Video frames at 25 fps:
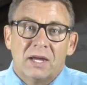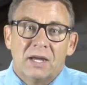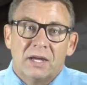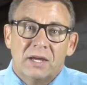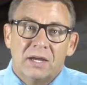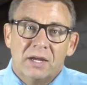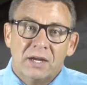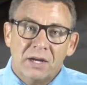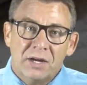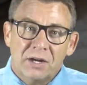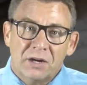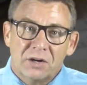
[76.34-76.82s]

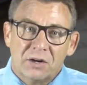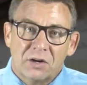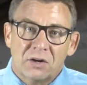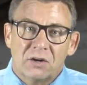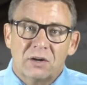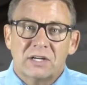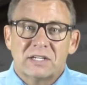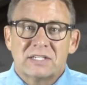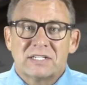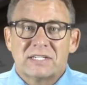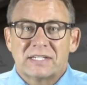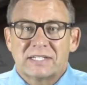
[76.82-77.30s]
Here
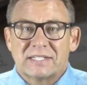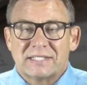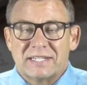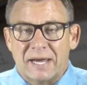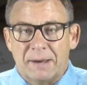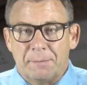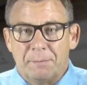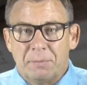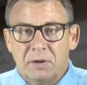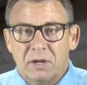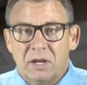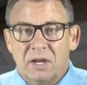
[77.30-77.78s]
is an
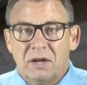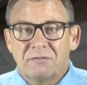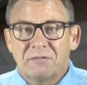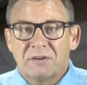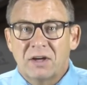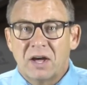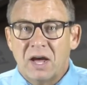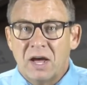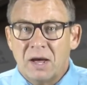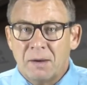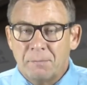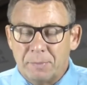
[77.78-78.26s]
example of
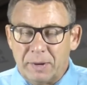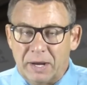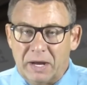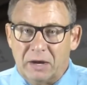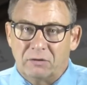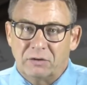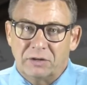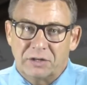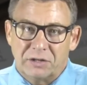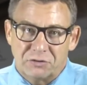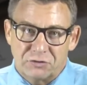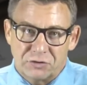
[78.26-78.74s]

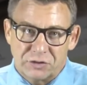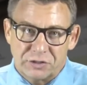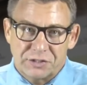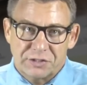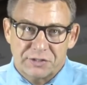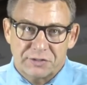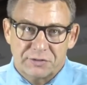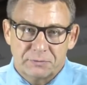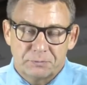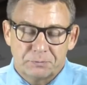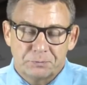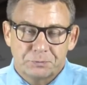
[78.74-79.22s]
compound
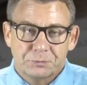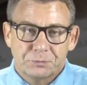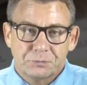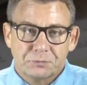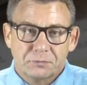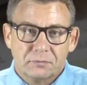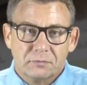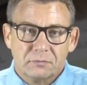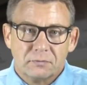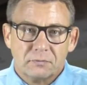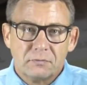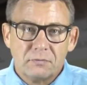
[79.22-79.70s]
interest.
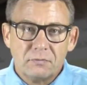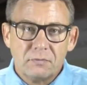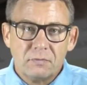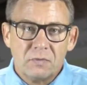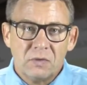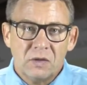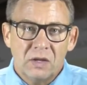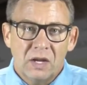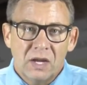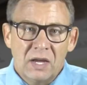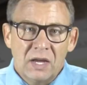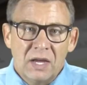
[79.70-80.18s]

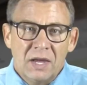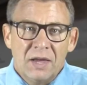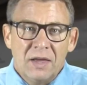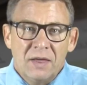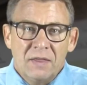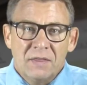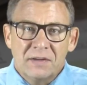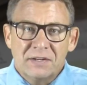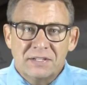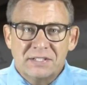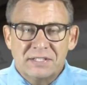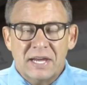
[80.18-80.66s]

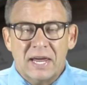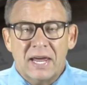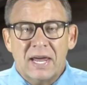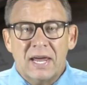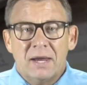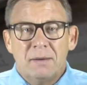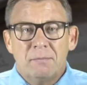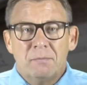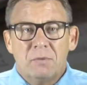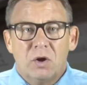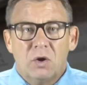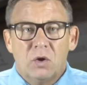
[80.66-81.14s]
The
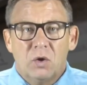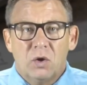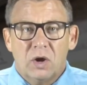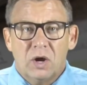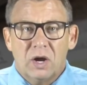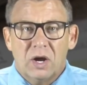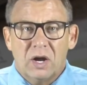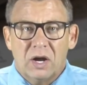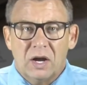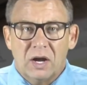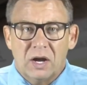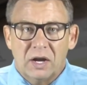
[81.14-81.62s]
same
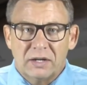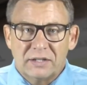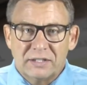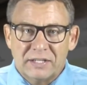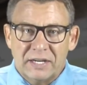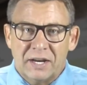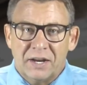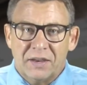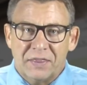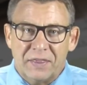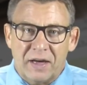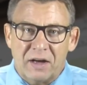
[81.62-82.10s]

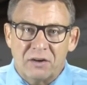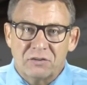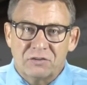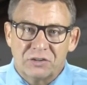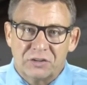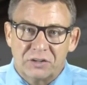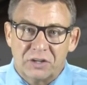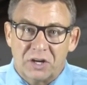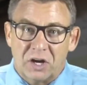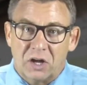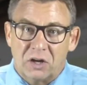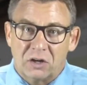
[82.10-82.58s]

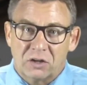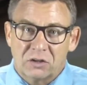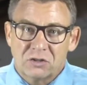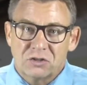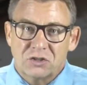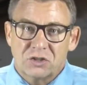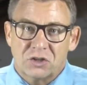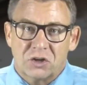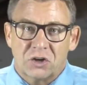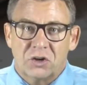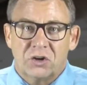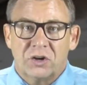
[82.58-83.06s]

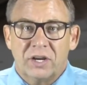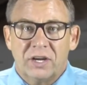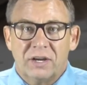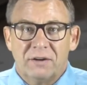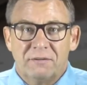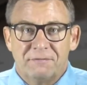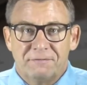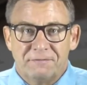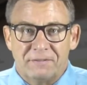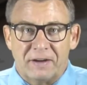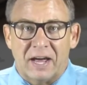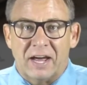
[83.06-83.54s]
$10,000
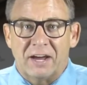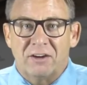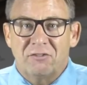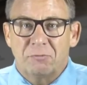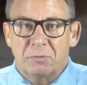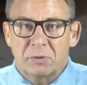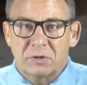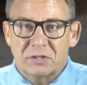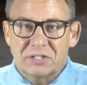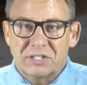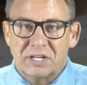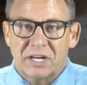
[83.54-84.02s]
earning
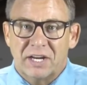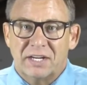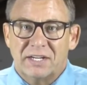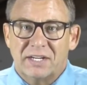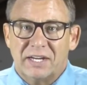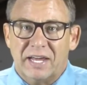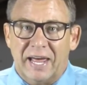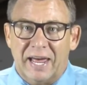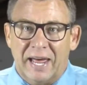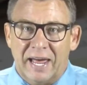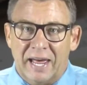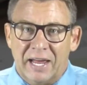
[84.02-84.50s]
5%
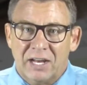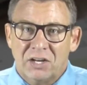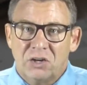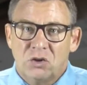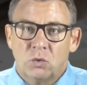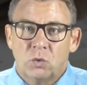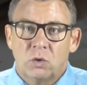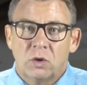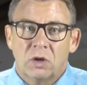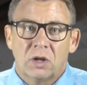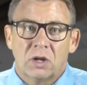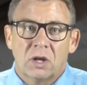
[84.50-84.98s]

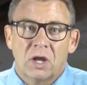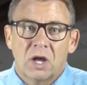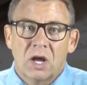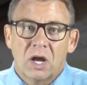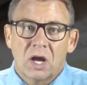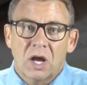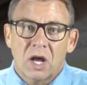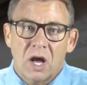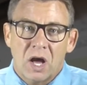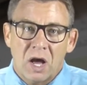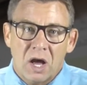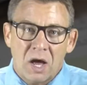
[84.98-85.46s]
annual
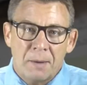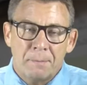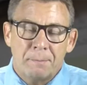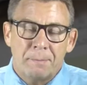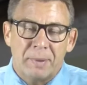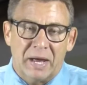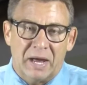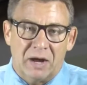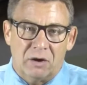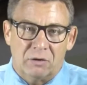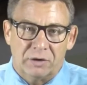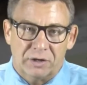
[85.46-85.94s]

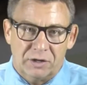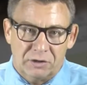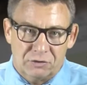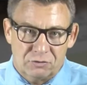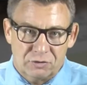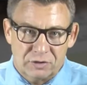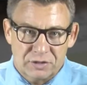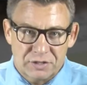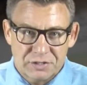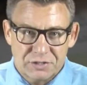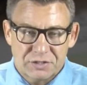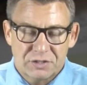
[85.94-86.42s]
compound
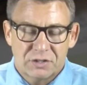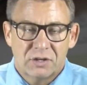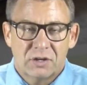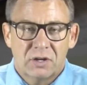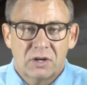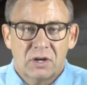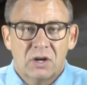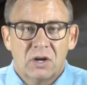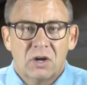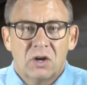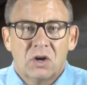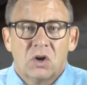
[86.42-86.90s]
interest
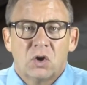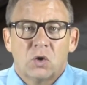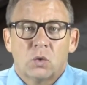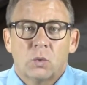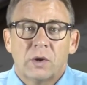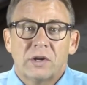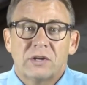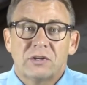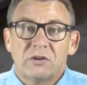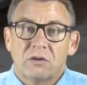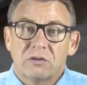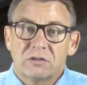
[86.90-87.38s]

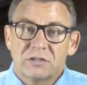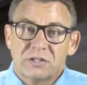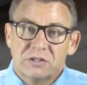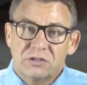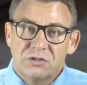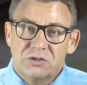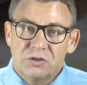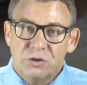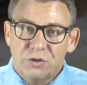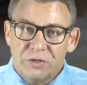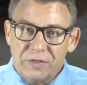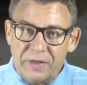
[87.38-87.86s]
results in
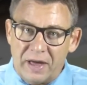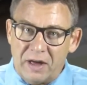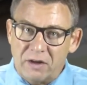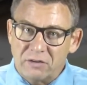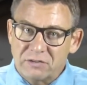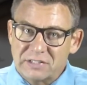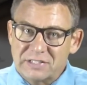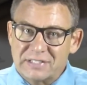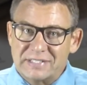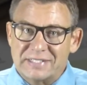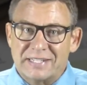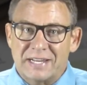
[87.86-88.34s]

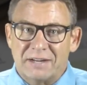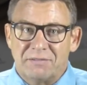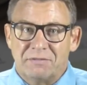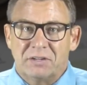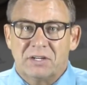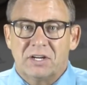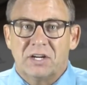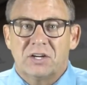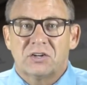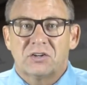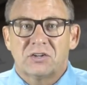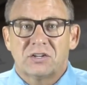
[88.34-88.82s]

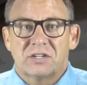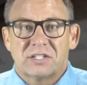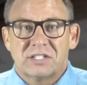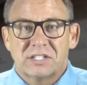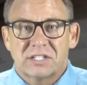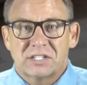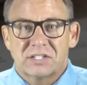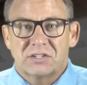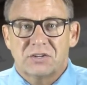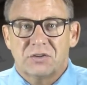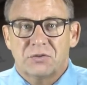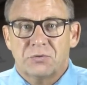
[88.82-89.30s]

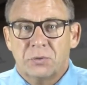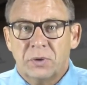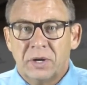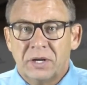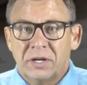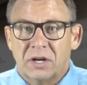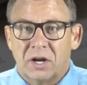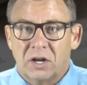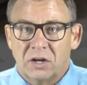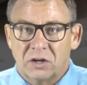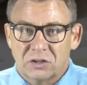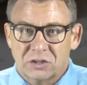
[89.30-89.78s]

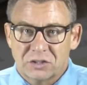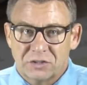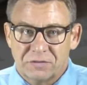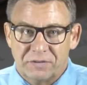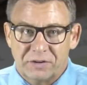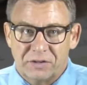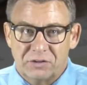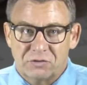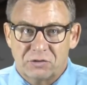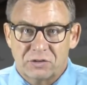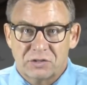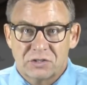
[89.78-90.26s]
$2,763 of
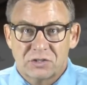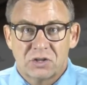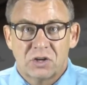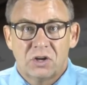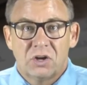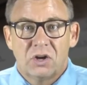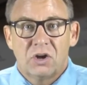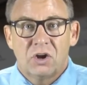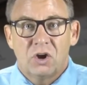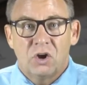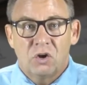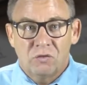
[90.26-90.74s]
interest
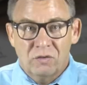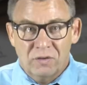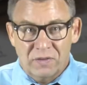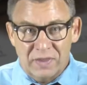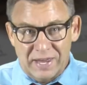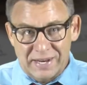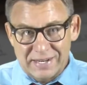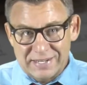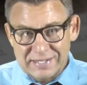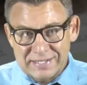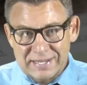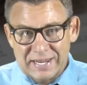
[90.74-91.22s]
over
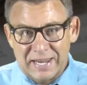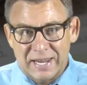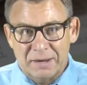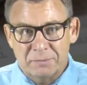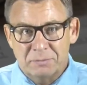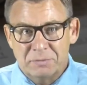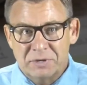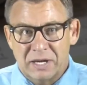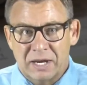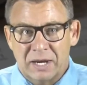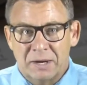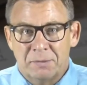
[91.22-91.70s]
that
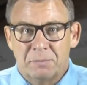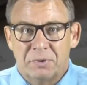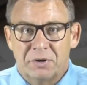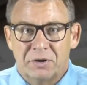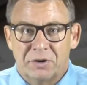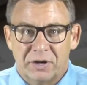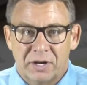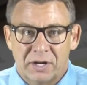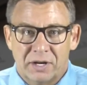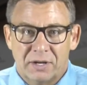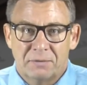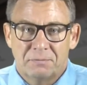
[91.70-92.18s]
same time
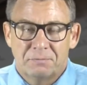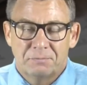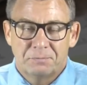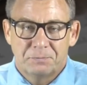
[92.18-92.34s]
period.